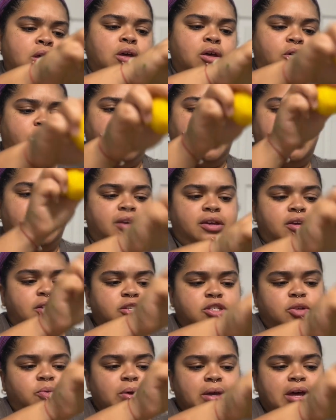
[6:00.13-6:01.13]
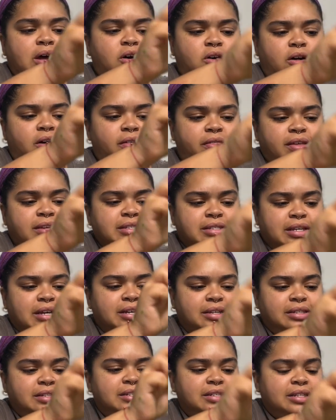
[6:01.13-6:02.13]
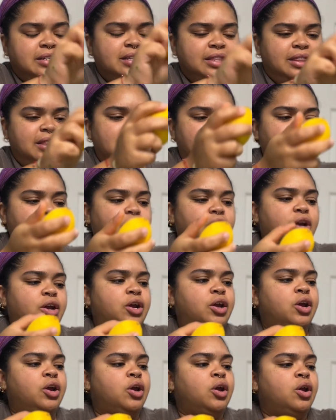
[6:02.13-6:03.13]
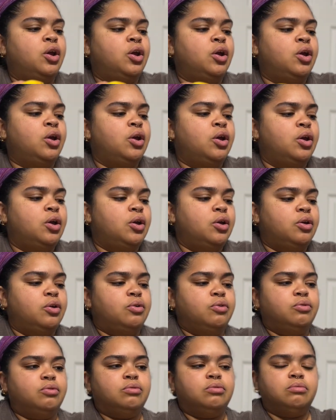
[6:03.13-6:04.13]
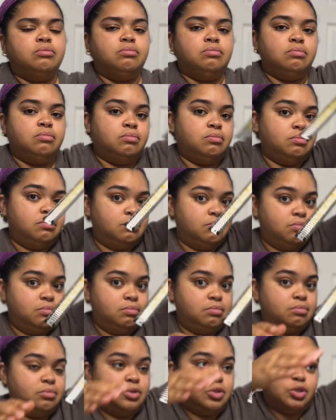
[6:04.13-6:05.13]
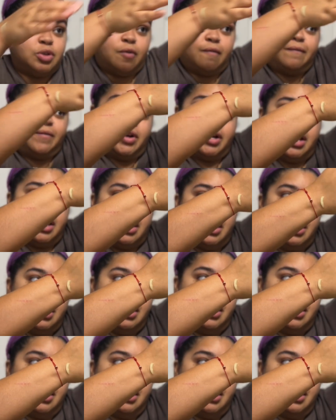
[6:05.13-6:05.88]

Okay, so we got all the zest there. Ooh, don't forget,